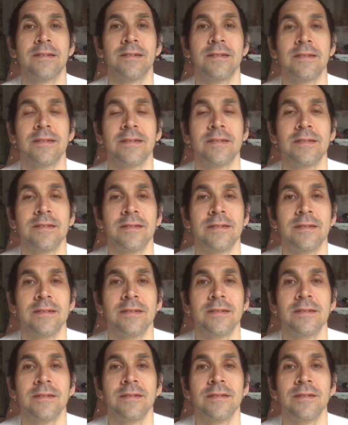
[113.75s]

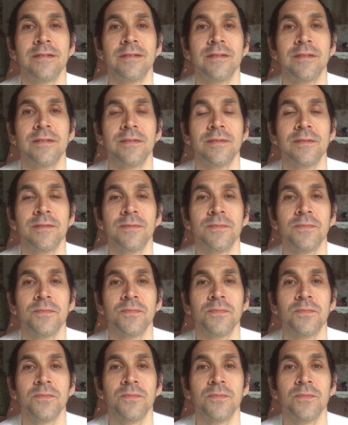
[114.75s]

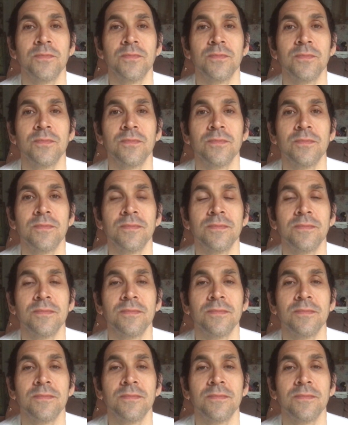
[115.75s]
Nothing is said.